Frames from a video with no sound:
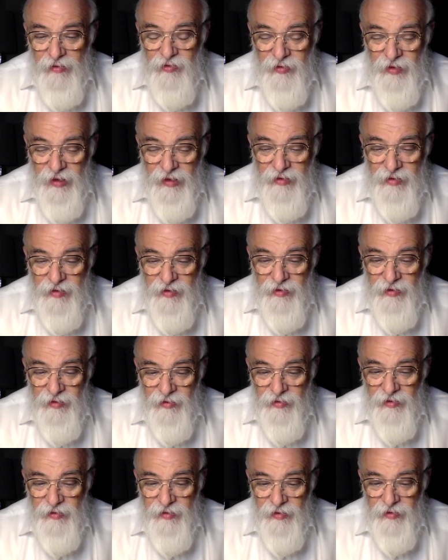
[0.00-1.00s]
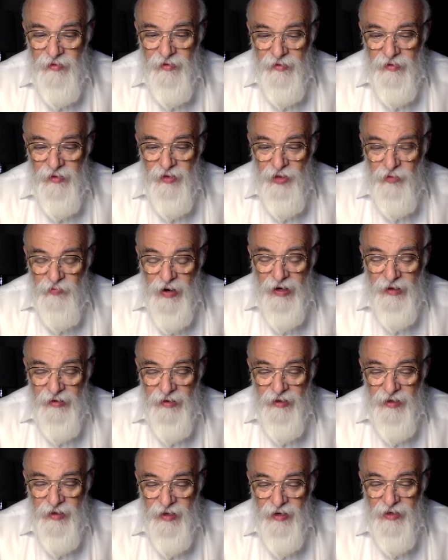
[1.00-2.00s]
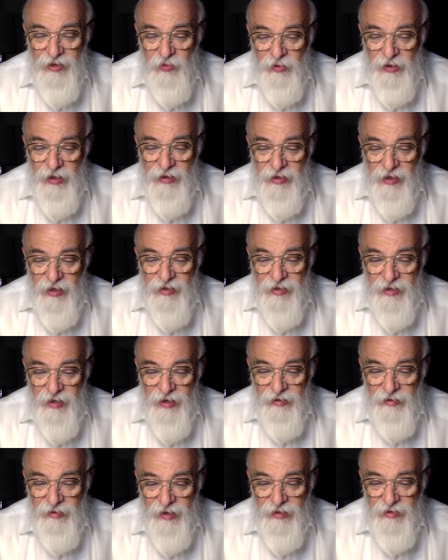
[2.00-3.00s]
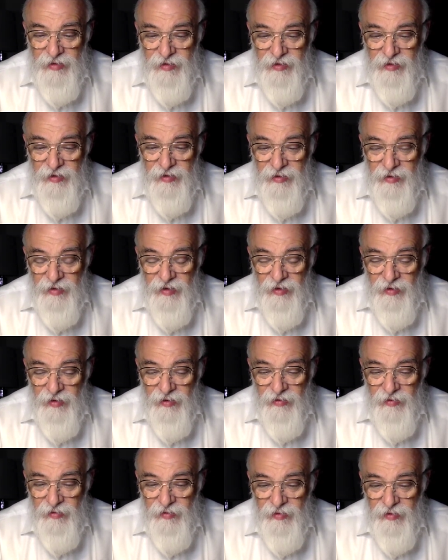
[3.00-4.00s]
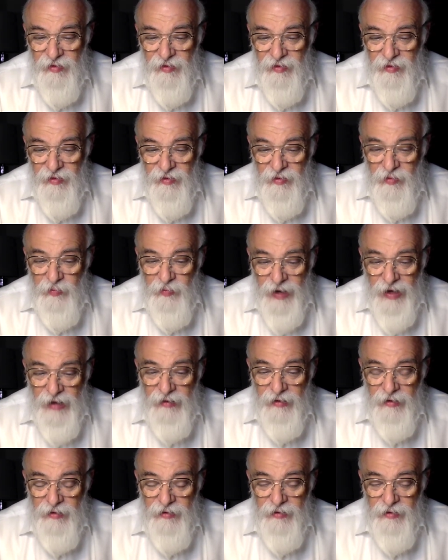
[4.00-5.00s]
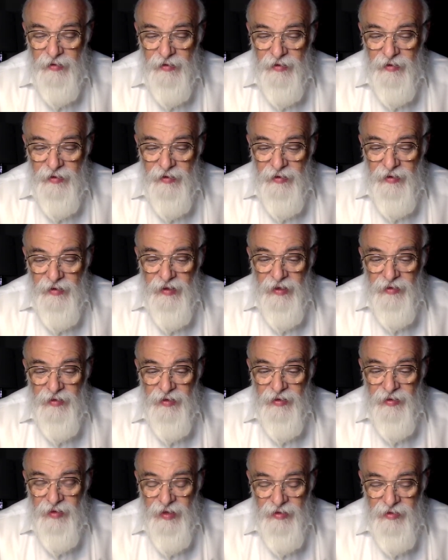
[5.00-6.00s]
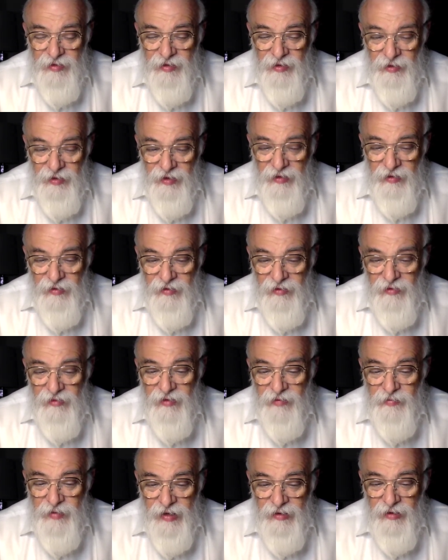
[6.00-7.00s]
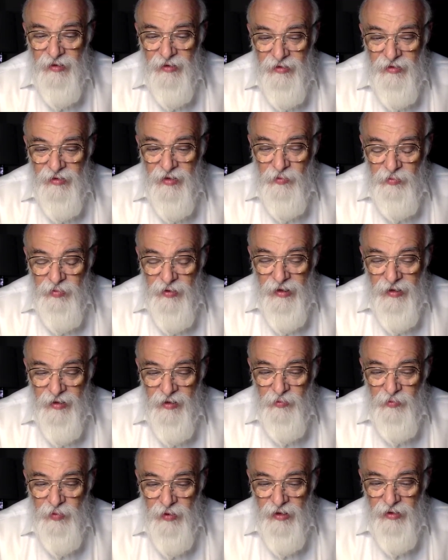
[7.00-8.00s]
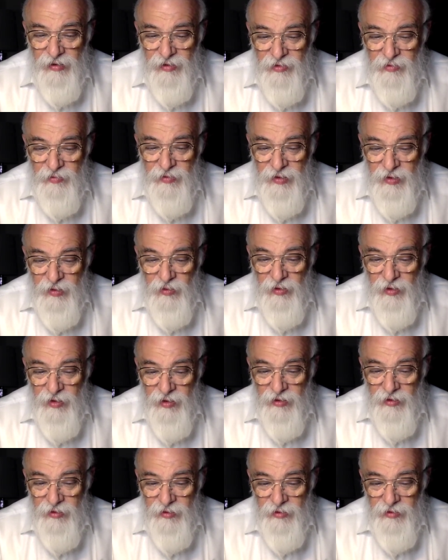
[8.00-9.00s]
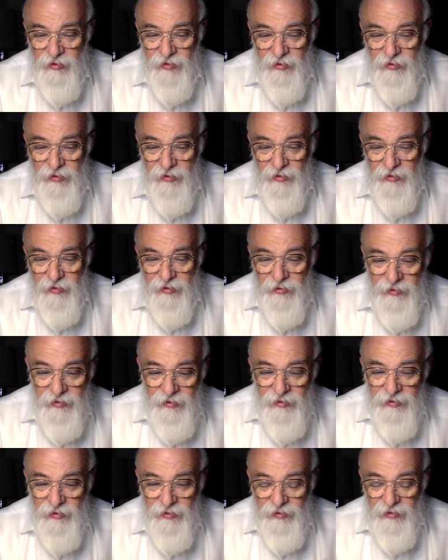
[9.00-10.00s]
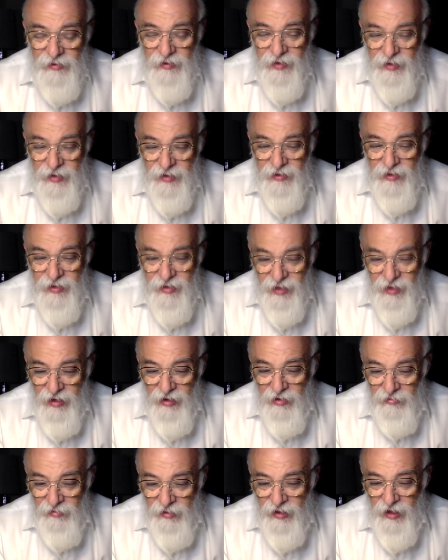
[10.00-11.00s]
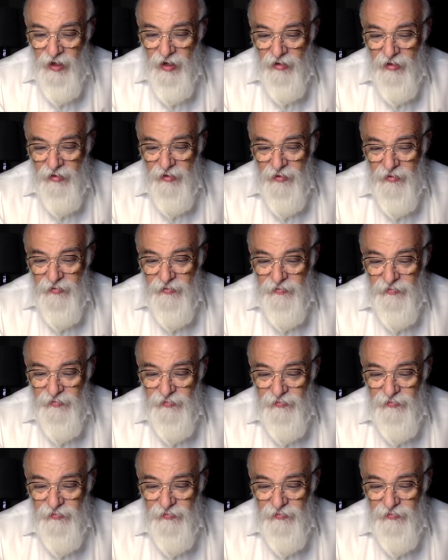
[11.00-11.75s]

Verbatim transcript: So that's the the, the gishmak that he has when he does that. That's the uh, the palate, and then that's the link. Going back to the top line of the page between the the seichel and the heart.